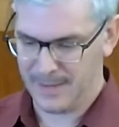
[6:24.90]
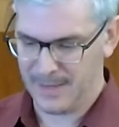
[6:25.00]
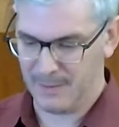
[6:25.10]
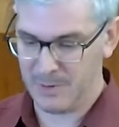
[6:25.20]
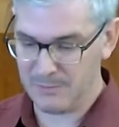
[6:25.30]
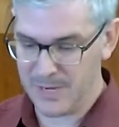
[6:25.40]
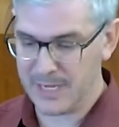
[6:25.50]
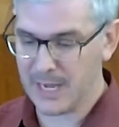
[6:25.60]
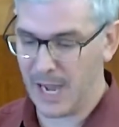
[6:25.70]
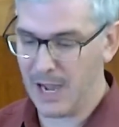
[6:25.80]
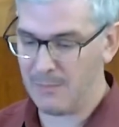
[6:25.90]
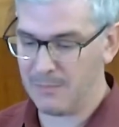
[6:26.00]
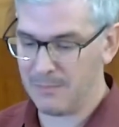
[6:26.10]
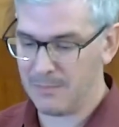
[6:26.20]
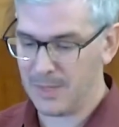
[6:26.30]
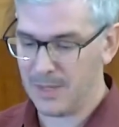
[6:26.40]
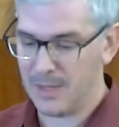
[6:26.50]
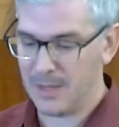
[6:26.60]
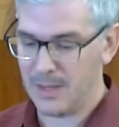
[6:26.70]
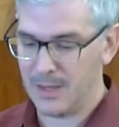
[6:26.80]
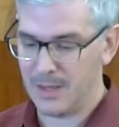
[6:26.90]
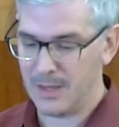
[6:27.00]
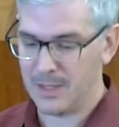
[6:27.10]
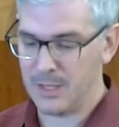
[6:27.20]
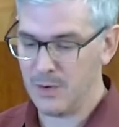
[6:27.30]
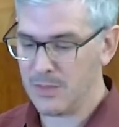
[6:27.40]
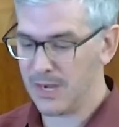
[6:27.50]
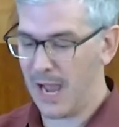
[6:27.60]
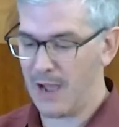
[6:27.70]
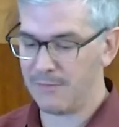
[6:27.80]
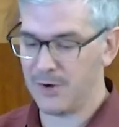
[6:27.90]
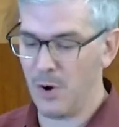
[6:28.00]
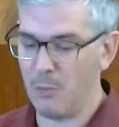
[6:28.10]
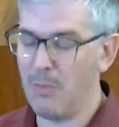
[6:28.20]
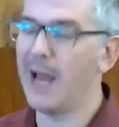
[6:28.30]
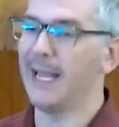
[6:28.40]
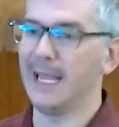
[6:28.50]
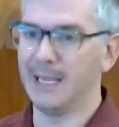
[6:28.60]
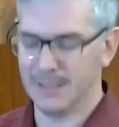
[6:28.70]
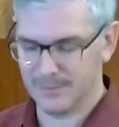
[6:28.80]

And we read, come, you that have no money,